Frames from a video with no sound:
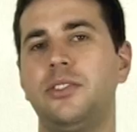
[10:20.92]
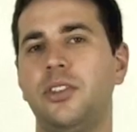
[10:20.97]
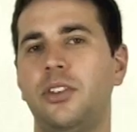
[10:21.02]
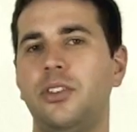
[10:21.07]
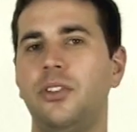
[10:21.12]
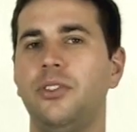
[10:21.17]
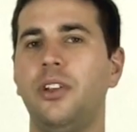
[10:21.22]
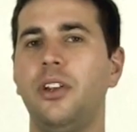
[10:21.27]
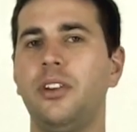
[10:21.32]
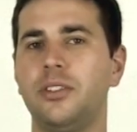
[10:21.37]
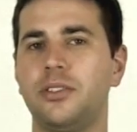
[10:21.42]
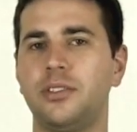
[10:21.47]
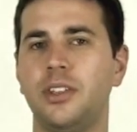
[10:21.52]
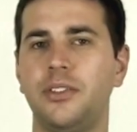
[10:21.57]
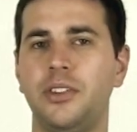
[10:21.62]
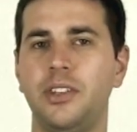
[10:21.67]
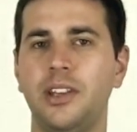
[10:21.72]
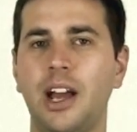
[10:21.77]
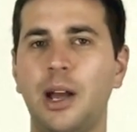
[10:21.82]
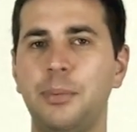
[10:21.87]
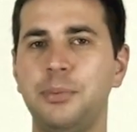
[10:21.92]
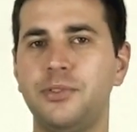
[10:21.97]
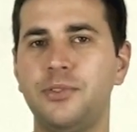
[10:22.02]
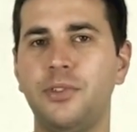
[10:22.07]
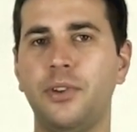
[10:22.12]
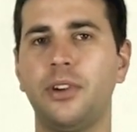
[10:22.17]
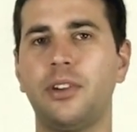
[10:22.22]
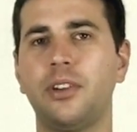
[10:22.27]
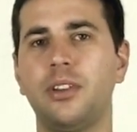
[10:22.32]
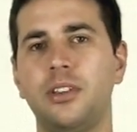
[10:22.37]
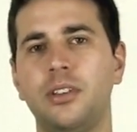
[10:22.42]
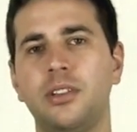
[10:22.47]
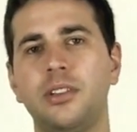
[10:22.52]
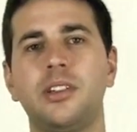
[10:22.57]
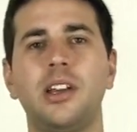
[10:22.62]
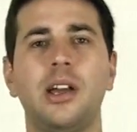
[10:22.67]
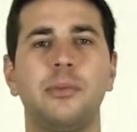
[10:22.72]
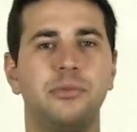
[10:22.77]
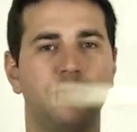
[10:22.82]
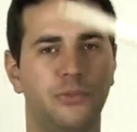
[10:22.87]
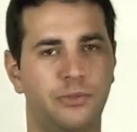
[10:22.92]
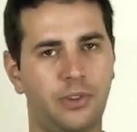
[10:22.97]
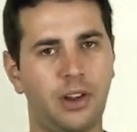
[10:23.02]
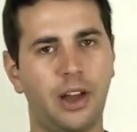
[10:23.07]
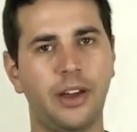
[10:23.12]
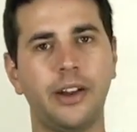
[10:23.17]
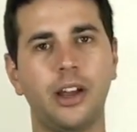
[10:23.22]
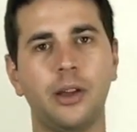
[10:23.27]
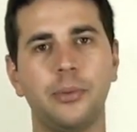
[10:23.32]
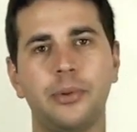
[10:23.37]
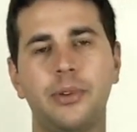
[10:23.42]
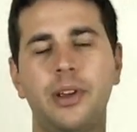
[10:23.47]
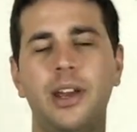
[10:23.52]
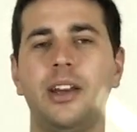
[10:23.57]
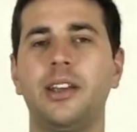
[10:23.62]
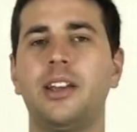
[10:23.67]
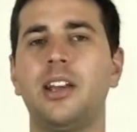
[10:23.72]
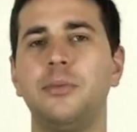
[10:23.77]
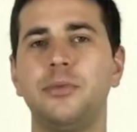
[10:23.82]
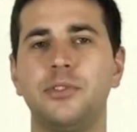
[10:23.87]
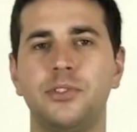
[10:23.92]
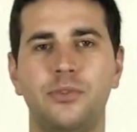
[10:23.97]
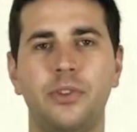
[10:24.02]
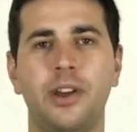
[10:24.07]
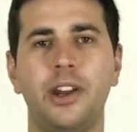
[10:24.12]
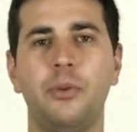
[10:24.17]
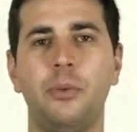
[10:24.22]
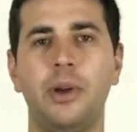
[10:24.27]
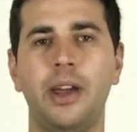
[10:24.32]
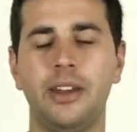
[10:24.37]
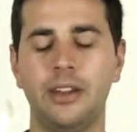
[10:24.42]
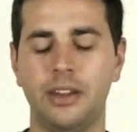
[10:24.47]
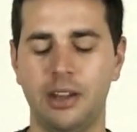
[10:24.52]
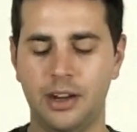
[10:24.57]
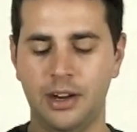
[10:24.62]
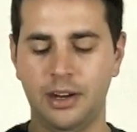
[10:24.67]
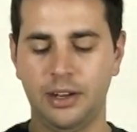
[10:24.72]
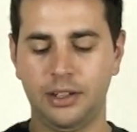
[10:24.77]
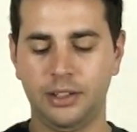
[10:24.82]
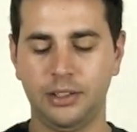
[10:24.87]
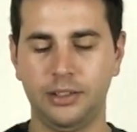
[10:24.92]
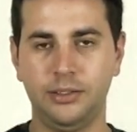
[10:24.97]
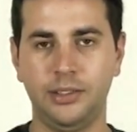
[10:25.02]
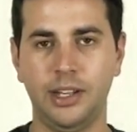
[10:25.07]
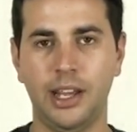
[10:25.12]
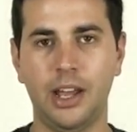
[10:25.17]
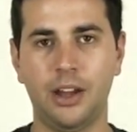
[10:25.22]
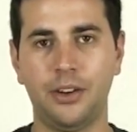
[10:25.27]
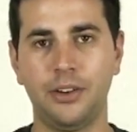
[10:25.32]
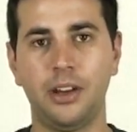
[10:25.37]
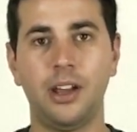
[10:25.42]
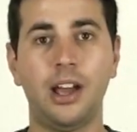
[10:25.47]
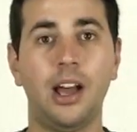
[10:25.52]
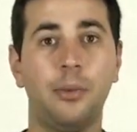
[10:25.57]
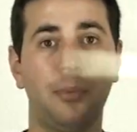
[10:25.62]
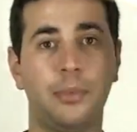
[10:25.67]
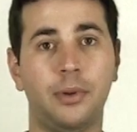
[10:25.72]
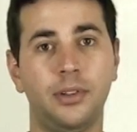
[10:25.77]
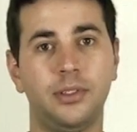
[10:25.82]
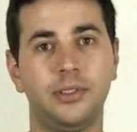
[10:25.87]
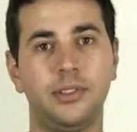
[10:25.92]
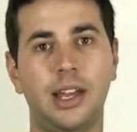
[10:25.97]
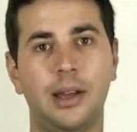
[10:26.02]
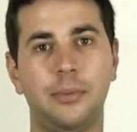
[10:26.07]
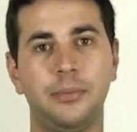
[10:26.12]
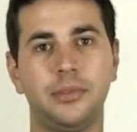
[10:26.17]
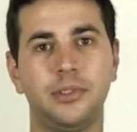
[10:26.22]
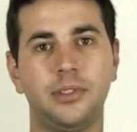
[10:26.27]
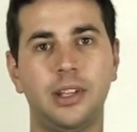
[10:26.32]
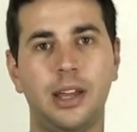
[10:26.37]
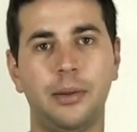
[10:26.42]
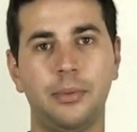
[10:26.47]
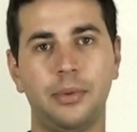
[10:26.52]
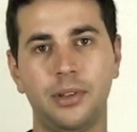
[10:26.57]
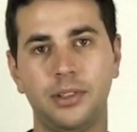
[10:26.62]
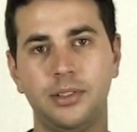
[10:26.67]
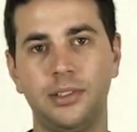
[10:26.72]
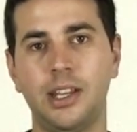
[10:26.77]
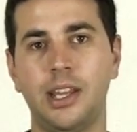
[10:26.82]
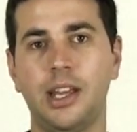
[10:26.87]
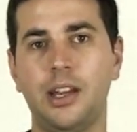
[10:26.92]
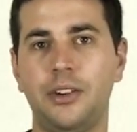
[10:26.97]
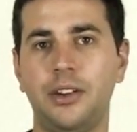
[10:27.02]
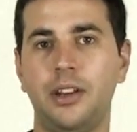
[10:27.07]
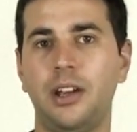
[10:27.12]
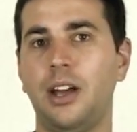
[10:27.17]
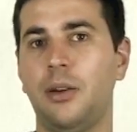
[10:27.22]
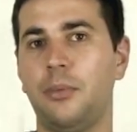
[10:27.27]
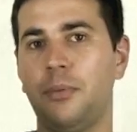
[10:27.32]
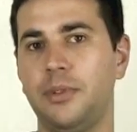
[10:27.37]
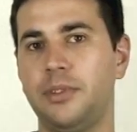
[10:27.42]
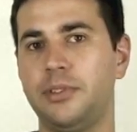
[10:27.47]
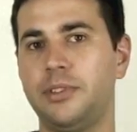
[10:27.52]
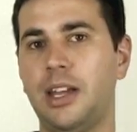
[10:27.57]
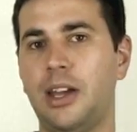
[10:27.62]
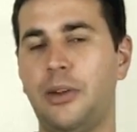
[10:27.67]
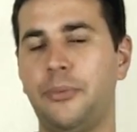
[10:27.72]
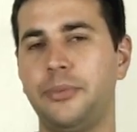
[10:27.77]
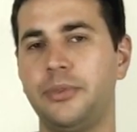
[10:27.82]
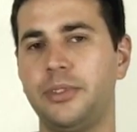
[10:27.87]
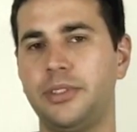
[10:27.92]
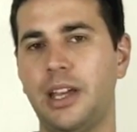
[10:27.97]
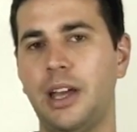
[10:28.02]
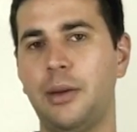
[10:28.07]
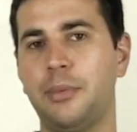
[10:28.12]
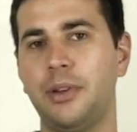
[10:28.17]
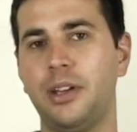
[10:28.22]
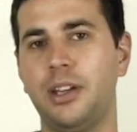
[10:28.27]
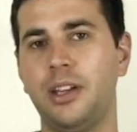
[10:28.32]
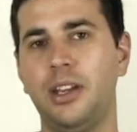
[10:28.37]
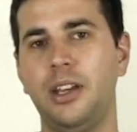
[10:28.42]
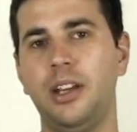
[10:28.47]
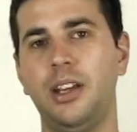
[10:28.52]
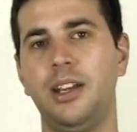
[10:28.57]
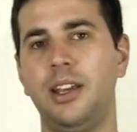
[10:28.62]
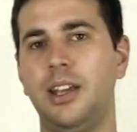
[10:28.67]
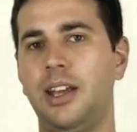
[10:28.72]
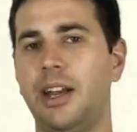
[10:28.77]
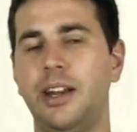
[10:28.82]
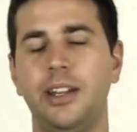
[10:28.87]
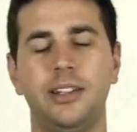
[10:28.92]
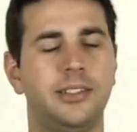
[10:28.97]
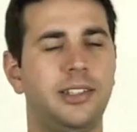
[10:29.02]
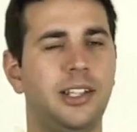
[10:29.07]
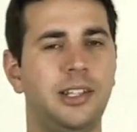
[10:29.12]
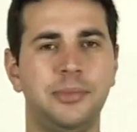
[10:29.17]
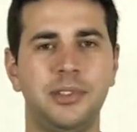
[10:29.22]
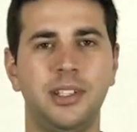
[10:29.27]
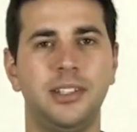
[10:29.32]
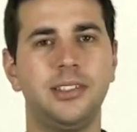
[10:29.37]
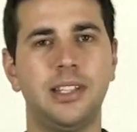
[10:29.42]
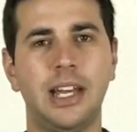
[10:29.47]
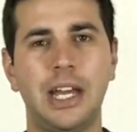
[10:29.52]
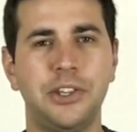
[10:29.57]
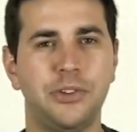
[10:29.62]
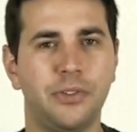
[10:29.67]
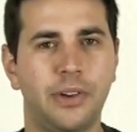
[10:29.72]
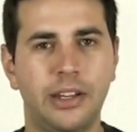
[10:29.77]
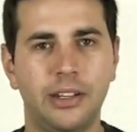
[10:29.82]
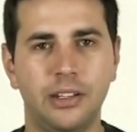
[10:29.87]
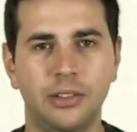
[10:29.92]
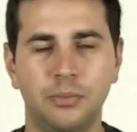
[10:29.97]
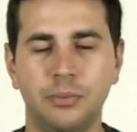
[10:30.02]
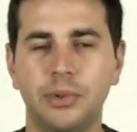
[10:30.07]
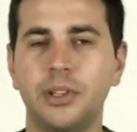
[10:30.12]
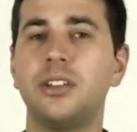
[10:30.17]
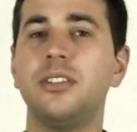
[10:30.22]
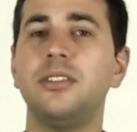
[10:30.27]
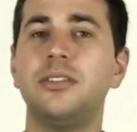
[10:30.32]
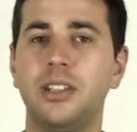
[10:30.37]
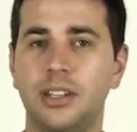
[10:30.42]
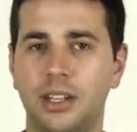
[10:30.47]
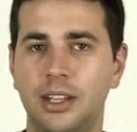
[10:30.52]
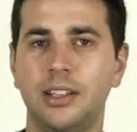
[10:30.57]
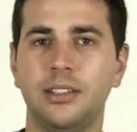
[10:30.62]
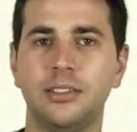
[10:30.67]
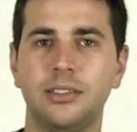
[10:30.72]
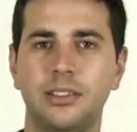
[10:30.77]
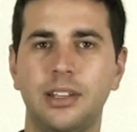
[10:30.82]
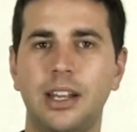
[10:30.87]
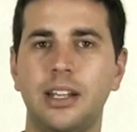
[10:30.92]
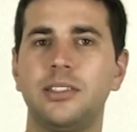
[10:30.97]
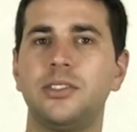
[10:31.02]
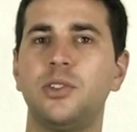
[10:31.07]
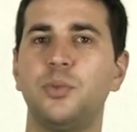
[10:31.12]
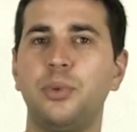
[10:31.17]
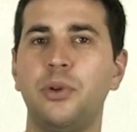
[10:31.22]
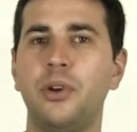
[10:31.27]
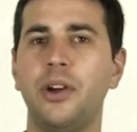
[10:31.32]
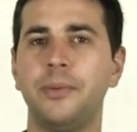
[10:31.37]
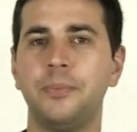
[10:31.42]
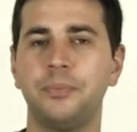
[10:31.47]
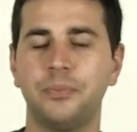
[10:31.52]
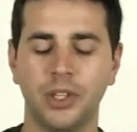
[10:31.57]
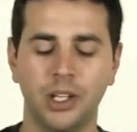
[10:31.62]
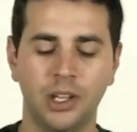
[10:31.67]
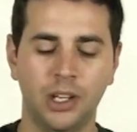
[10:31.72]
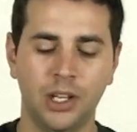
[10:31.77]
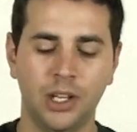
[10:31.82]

And so you'll notice that the upstroke comes right up and it comes straight away. Down, up, tap, tap, down, up, tap, tap. And it seems exaggerated because it is. That's the point.